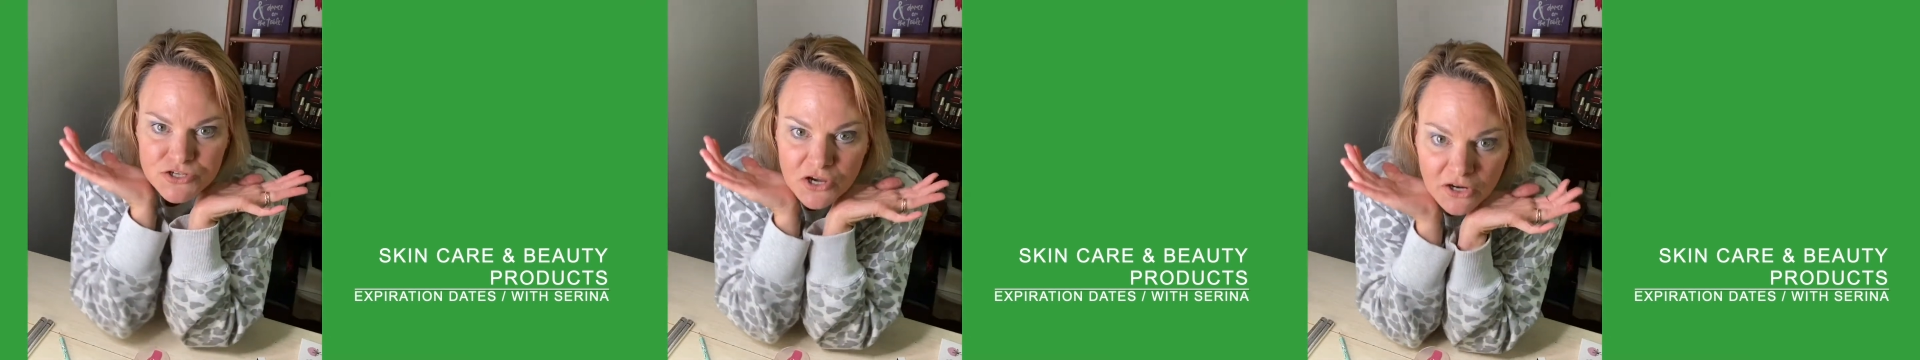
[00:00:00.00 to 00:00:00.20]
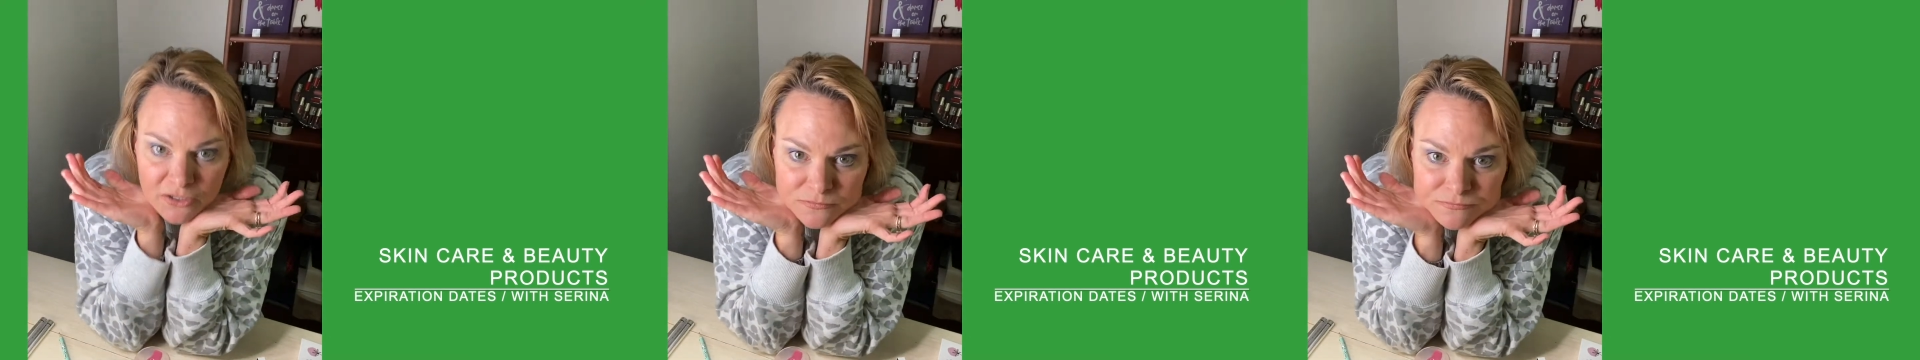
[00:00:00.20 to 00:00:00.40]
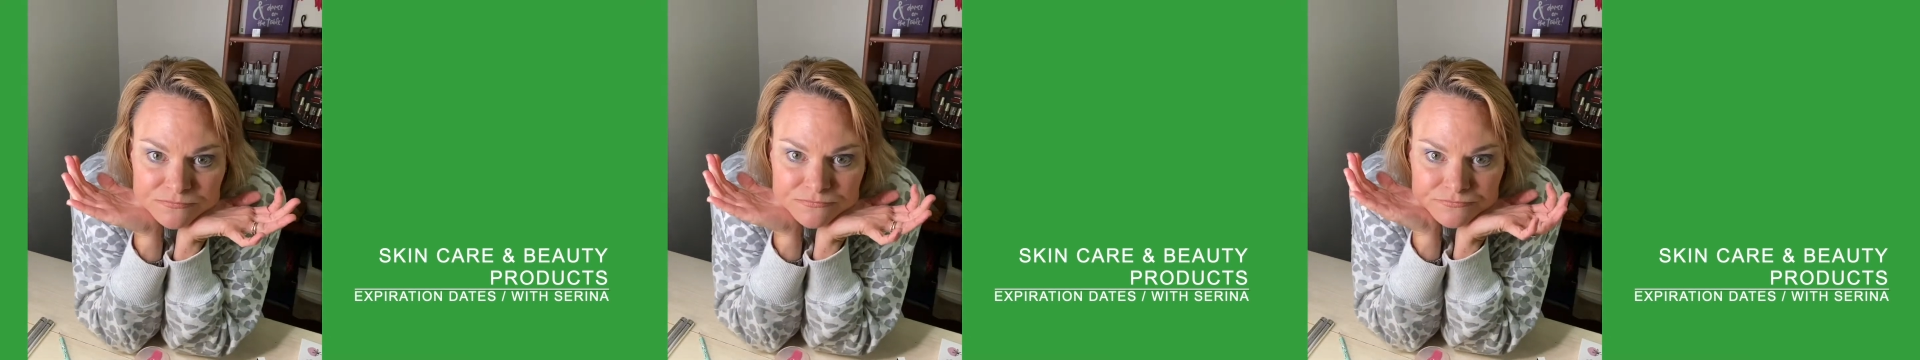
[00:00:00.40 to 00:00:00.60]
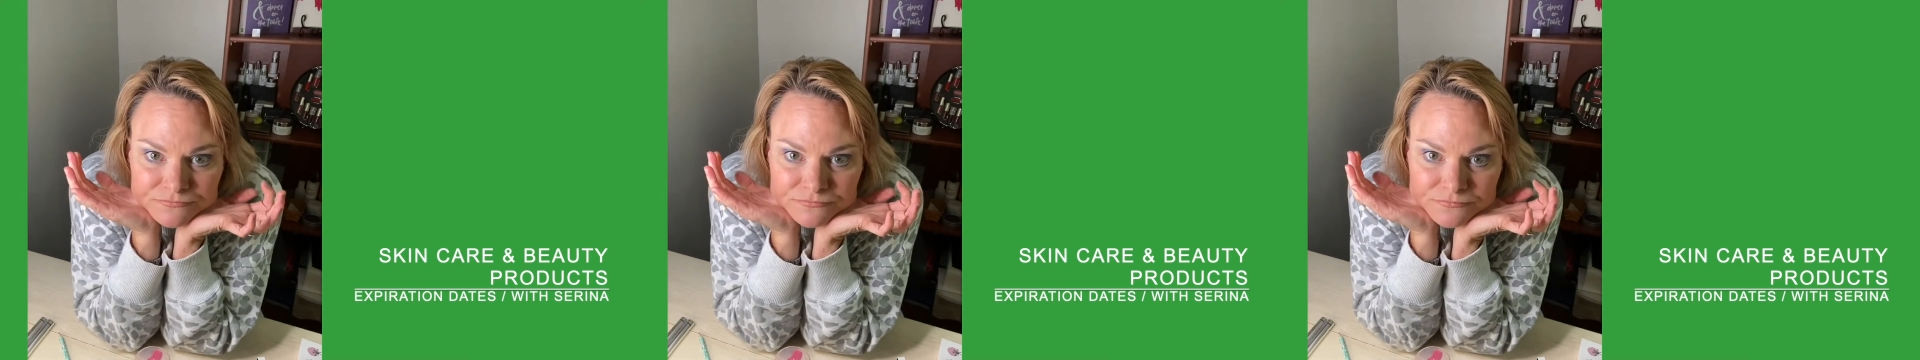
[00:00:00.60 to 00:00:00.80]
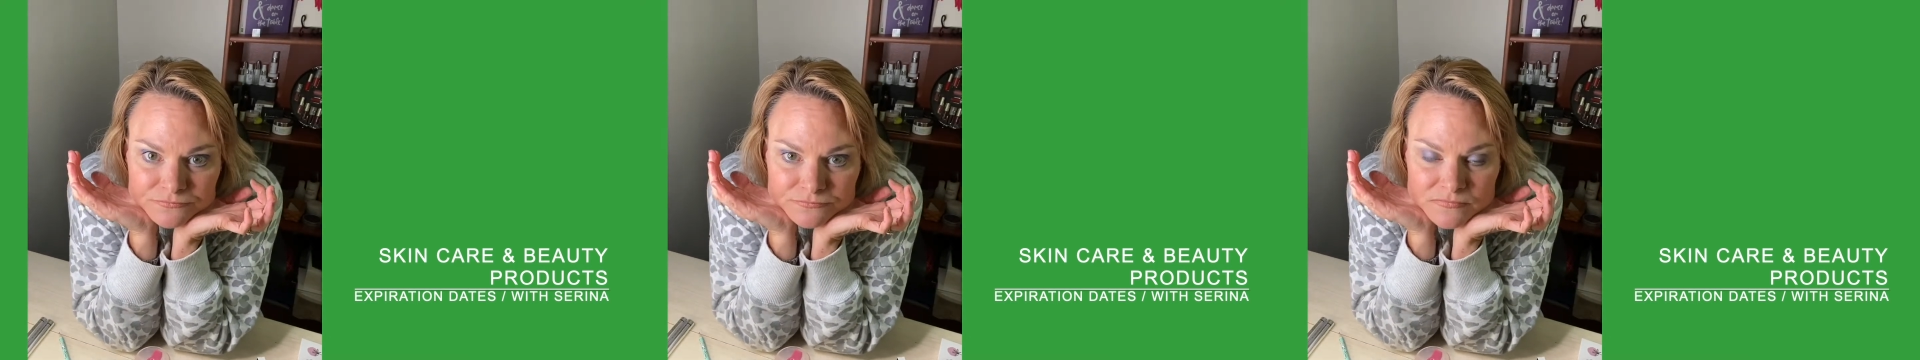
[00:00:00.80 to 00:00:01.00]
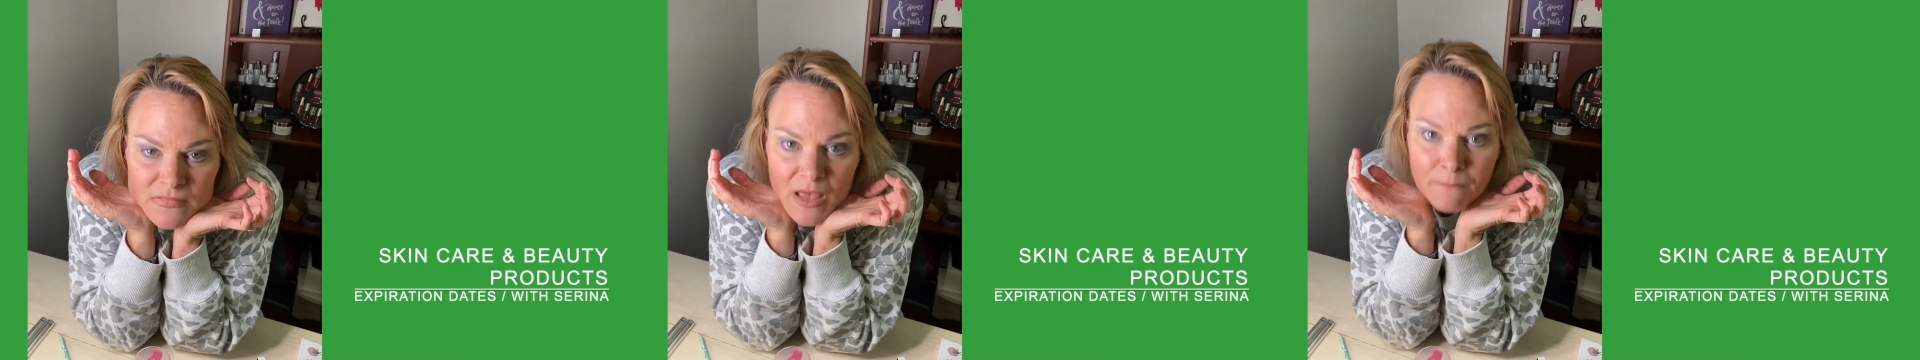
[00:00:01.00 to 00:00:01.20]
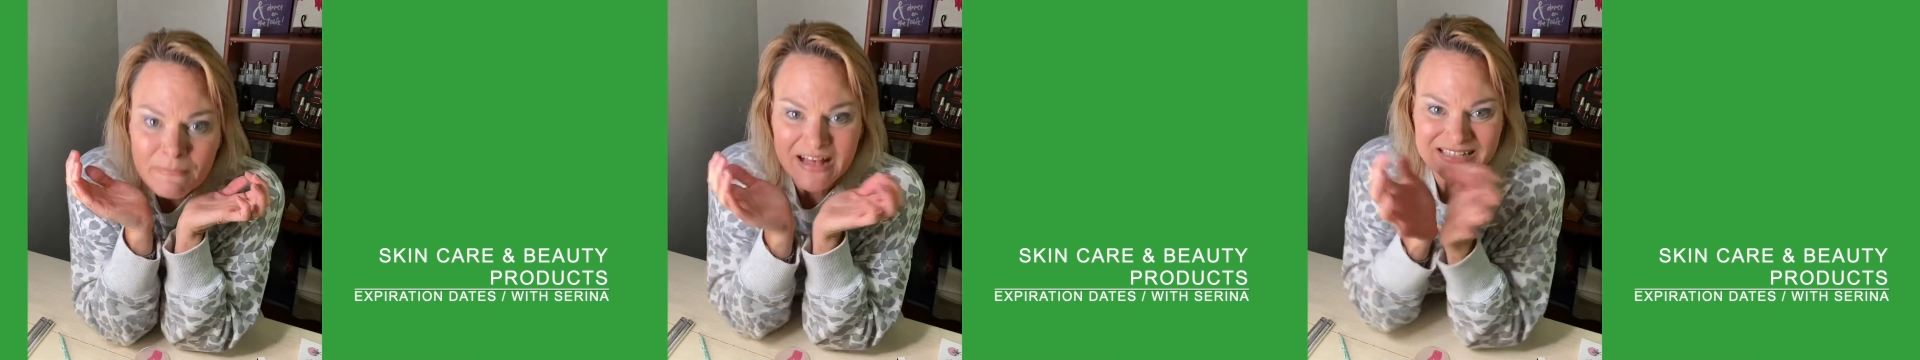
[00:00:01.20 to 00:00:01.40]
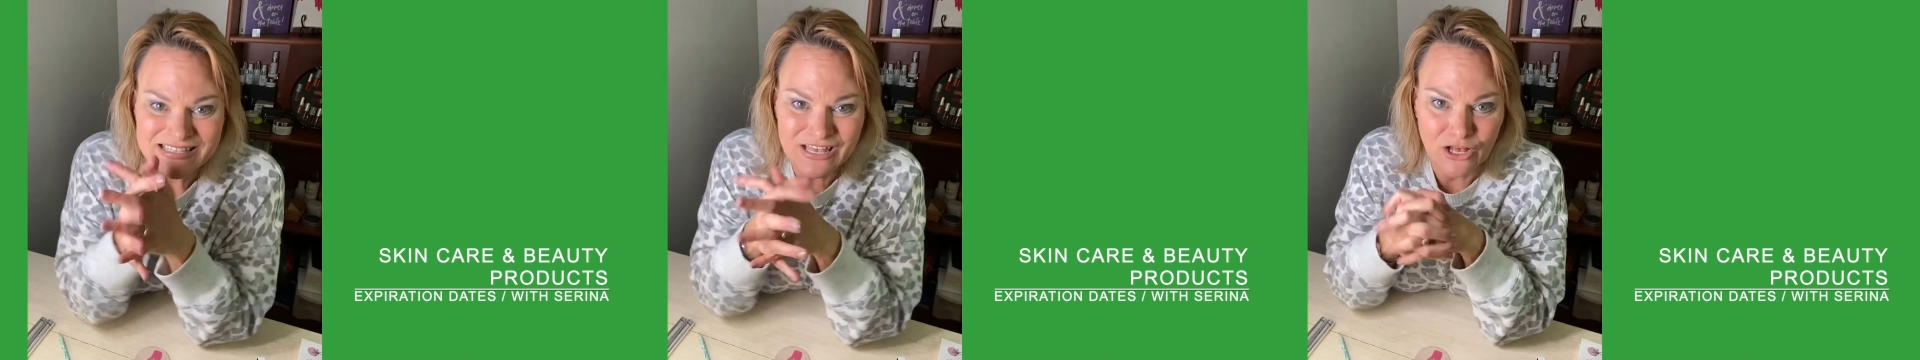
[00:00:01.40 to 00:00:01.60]
to heart.
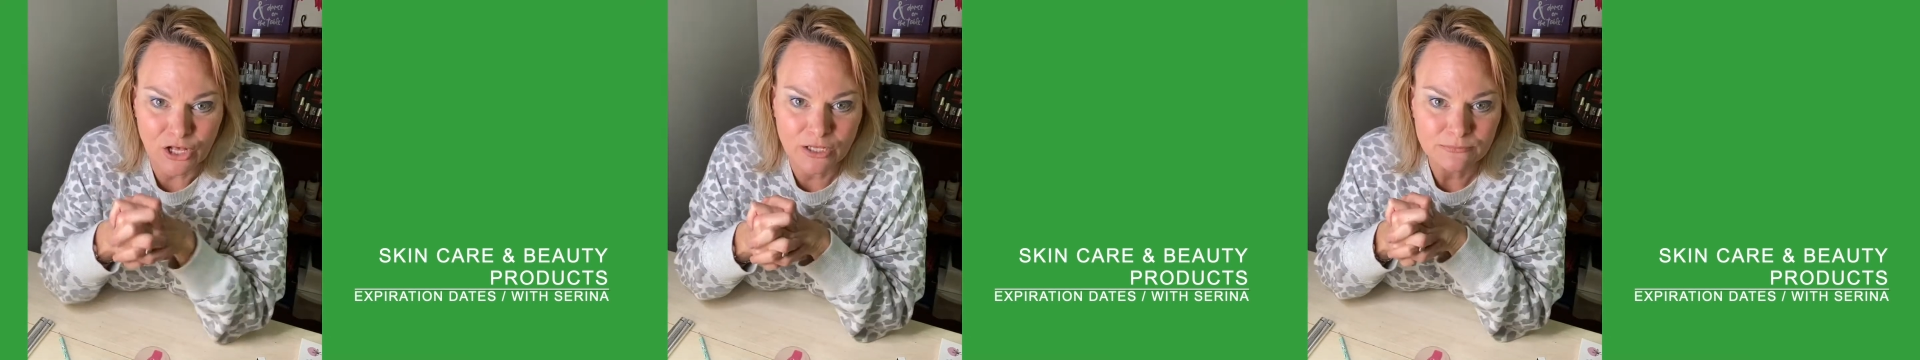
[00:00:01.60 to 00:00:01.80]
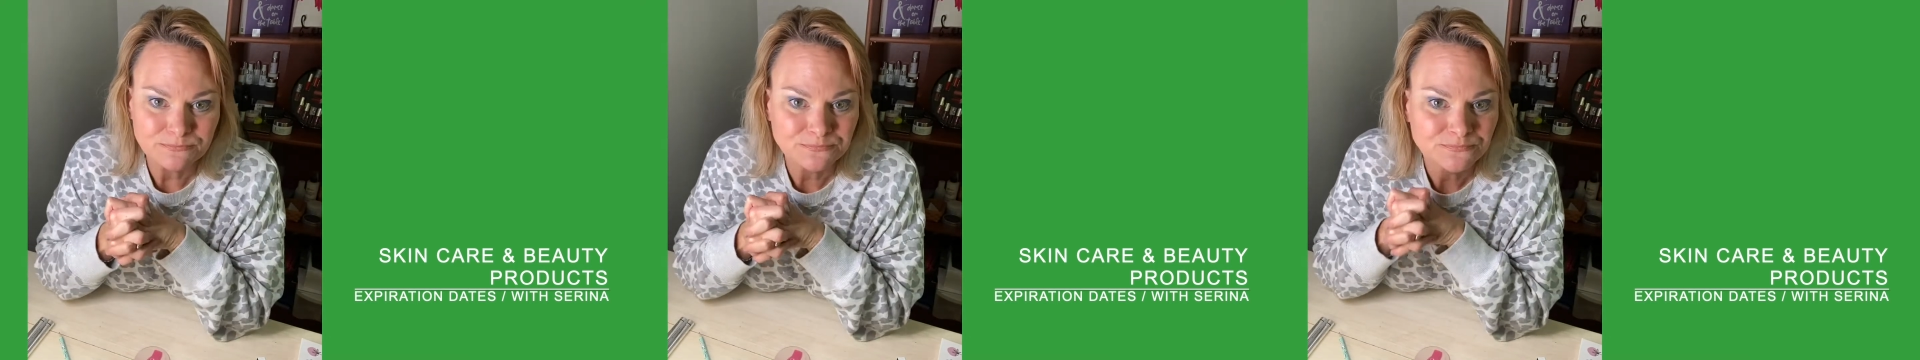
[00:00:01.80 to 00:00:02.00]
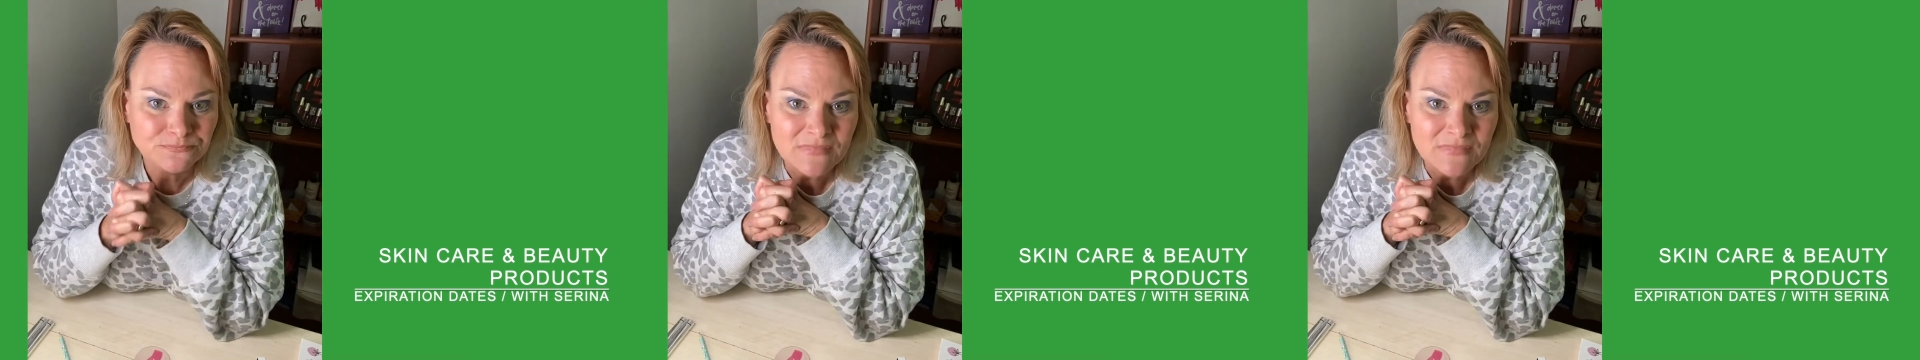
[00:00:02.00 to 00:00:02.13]
Mascara,